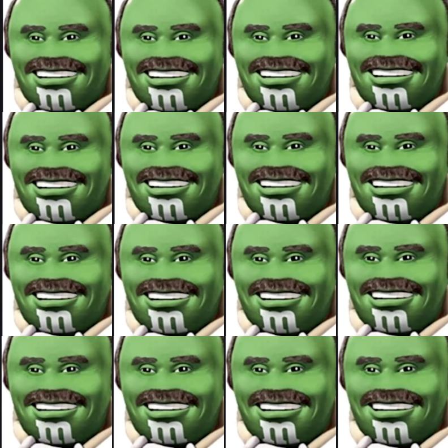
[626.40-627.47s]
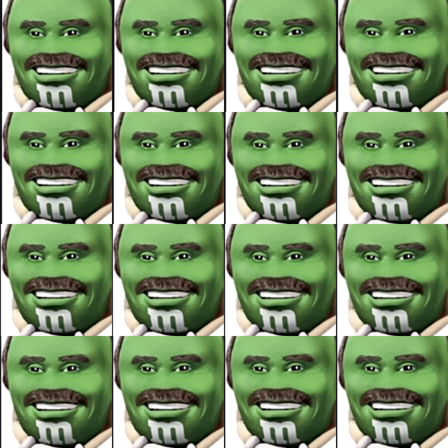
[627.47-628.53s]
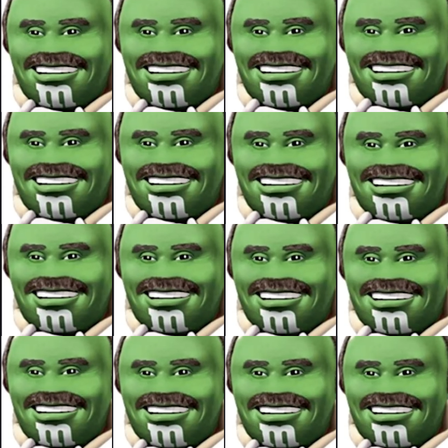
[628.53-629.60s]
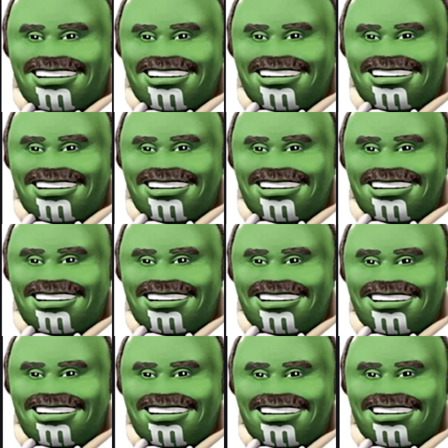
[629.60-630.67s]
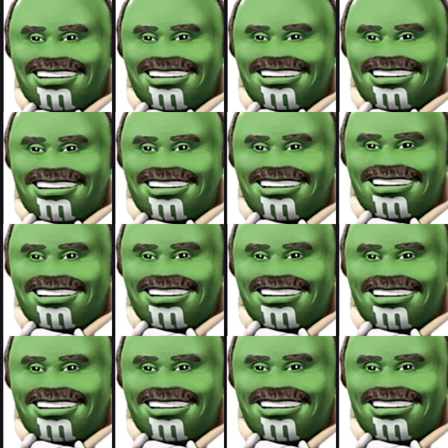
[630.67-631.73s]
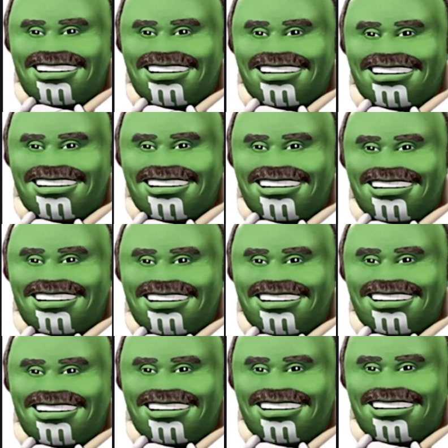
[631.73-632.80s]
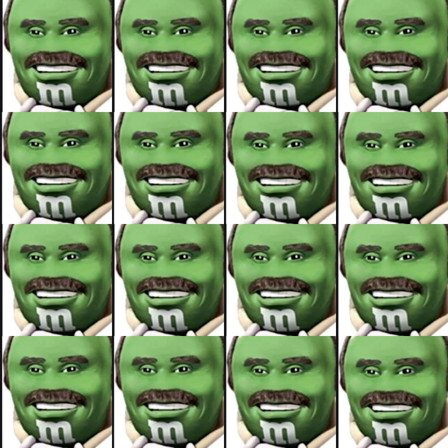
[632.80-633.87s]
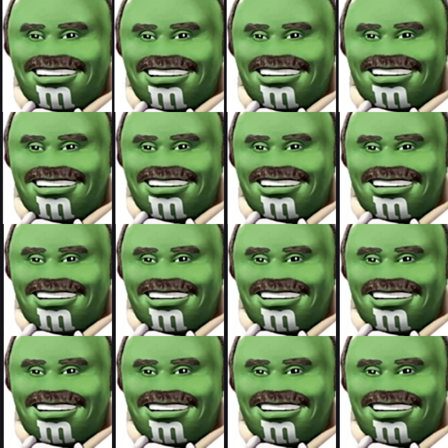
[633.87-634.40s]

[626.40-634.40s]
This person isn't speaking.